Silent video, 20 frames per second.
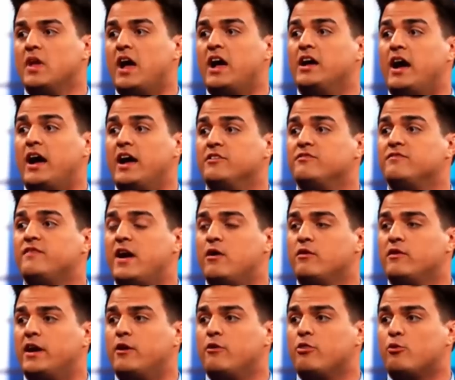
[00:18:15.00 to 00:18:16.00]
I
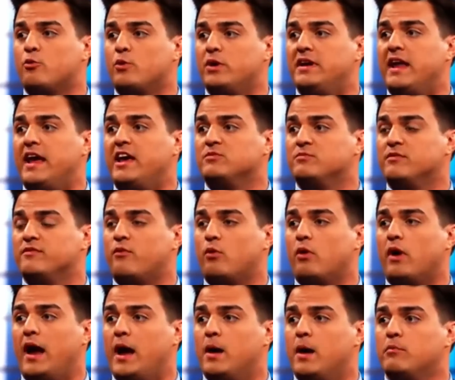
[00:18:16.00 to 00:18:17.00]
found out 3 days before
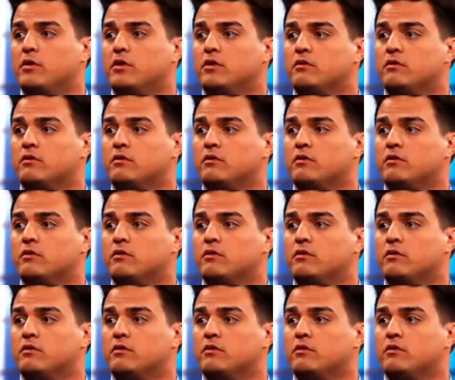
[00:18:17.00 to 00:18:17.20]
it happened.